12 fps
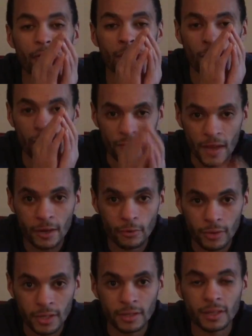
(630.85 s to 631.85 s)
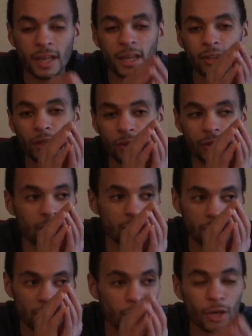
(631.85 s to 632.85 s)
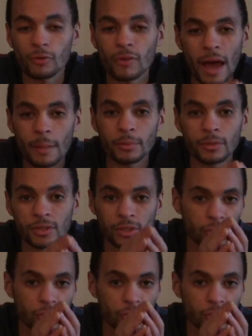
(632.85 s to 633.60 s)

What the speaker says: you're a veteran and the younger rappers,